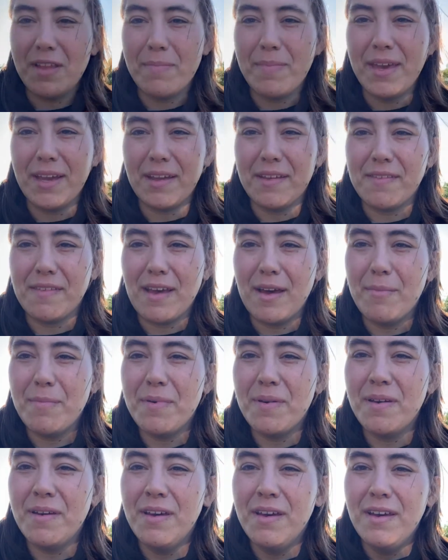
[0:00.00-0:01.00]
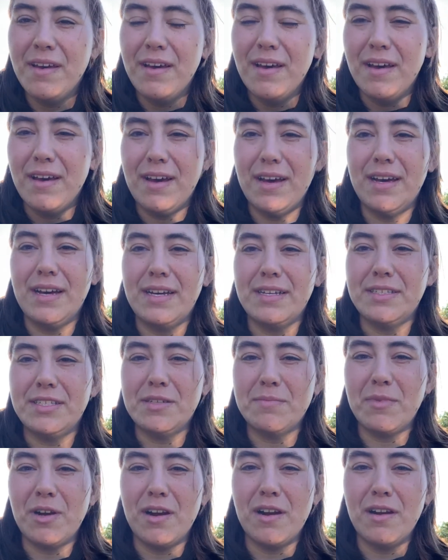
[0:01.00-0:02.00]
to pick us up
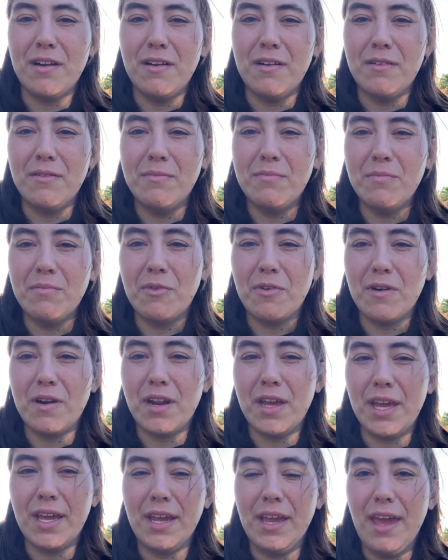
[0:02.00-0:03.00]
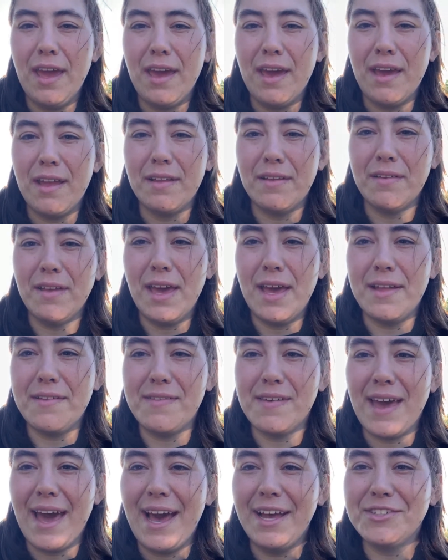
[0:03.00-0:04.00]
tomorrow morning and head
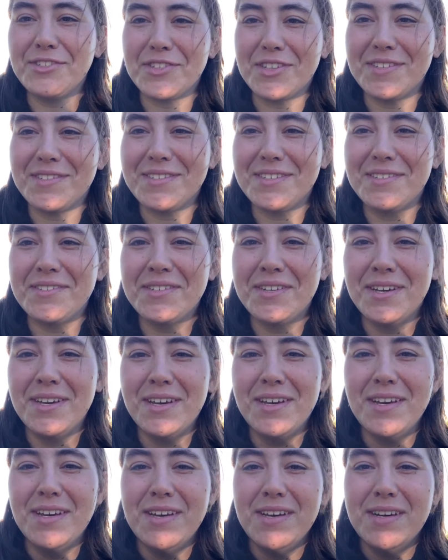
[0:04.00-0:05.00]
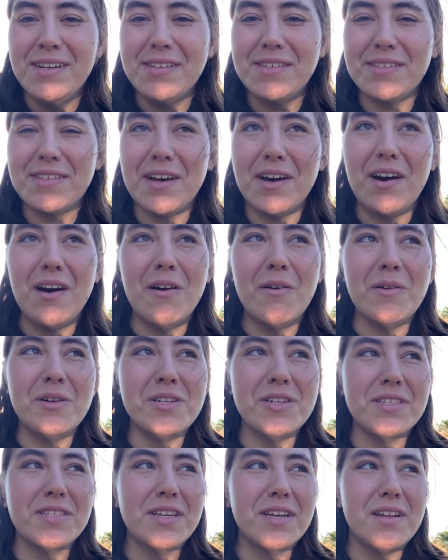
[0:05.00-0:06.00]
to Ashland. So we're
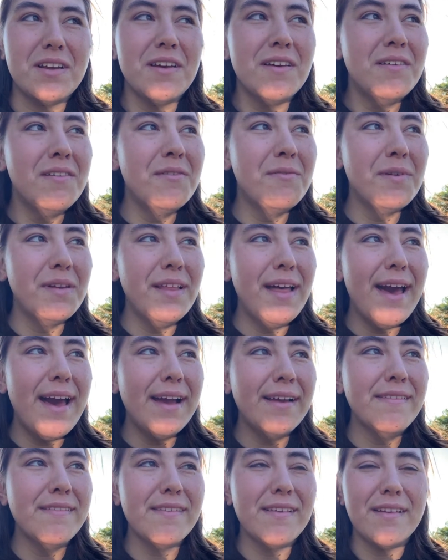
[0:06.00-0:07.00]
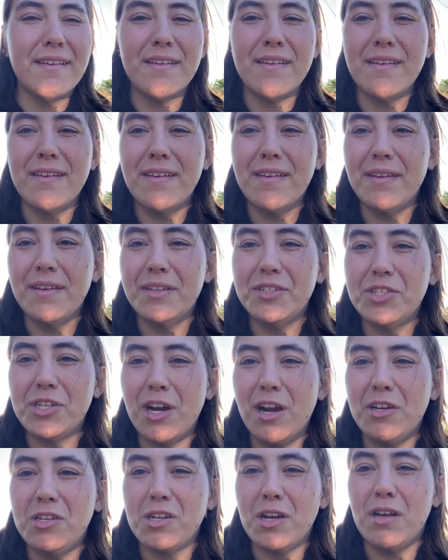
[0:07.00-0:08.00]
just gonna relax and
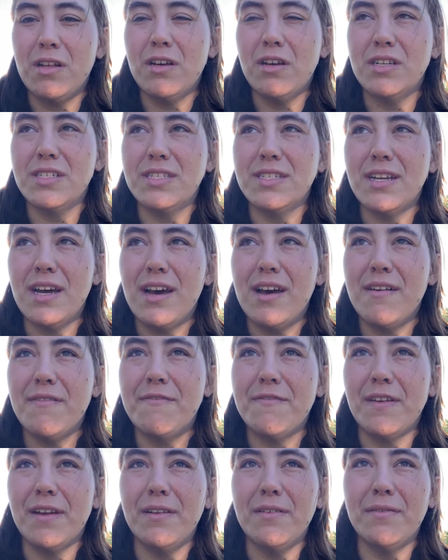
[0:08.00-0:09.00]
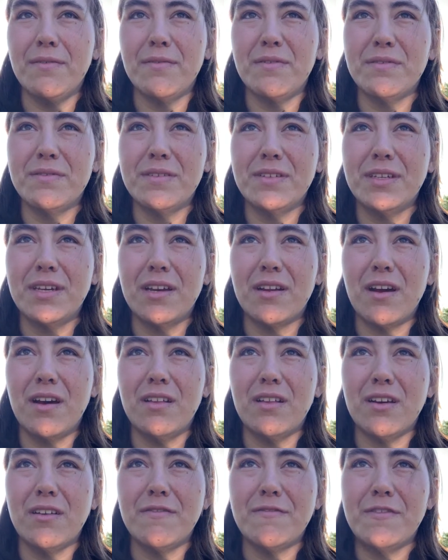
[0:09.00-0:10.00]
charge all our stuff and get
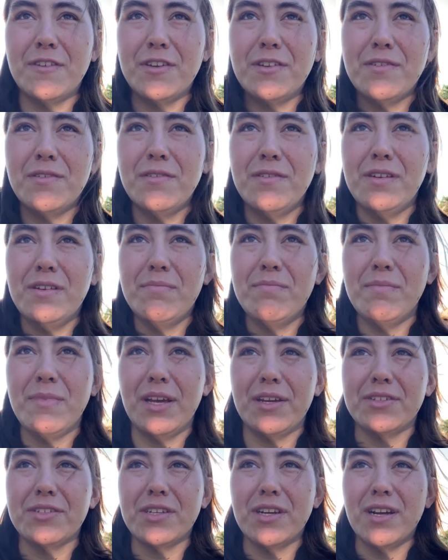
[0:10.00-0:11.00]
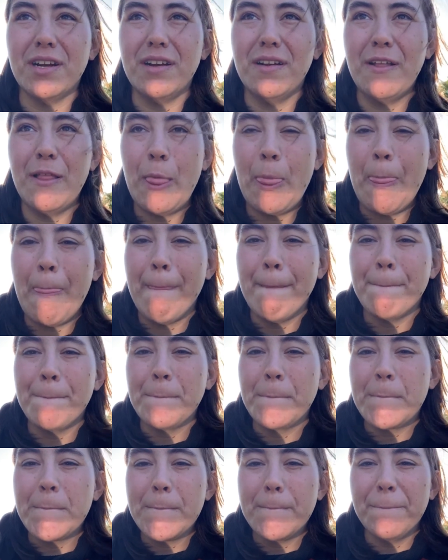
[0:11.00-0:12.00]
all our food, make sure
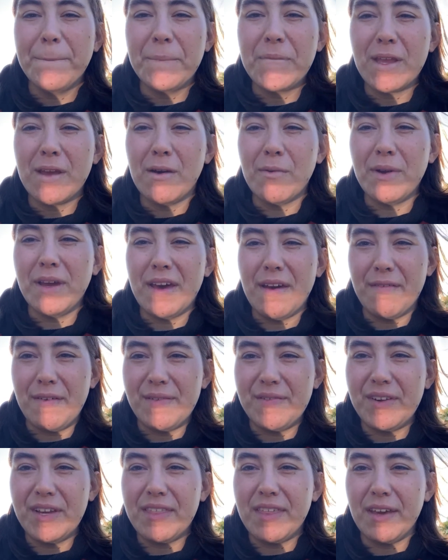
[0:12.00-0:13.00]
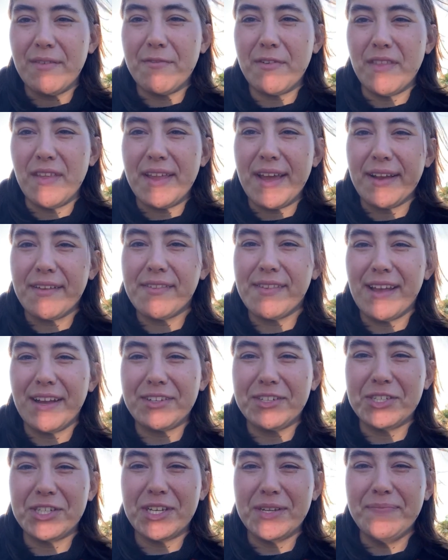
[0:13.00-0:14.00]
we have everything for the next
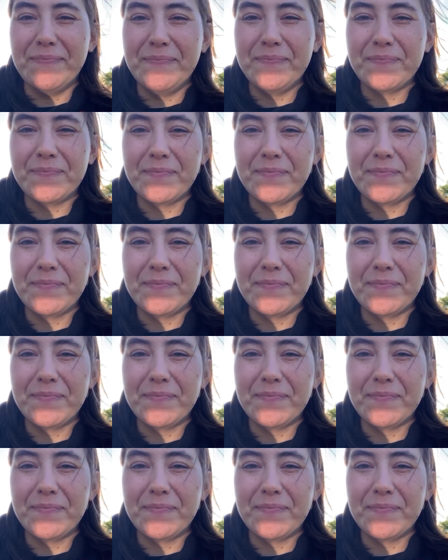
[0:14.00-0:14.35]
section.